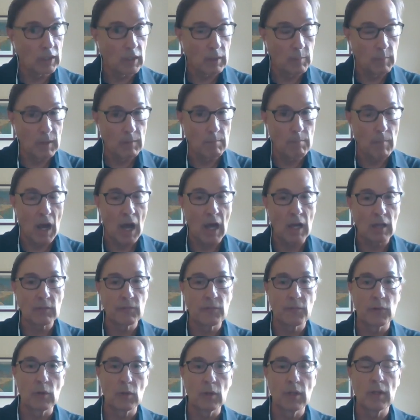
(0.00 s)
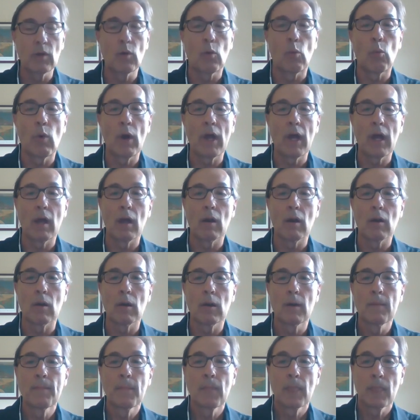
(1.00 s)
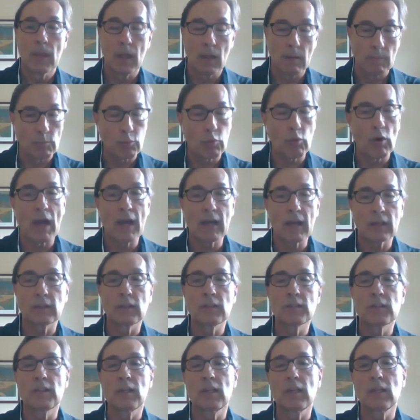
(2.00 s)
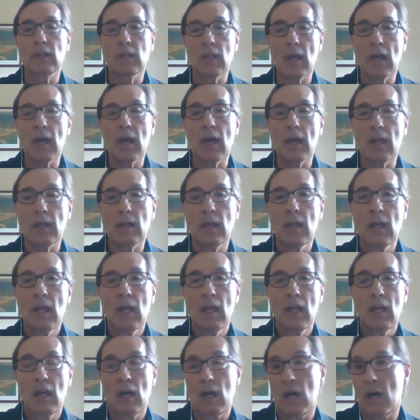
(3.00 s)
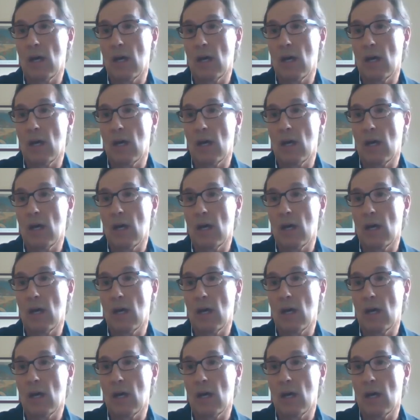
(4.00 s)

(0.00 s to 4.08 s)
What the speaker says: and we could be mindful and aware in practicing that,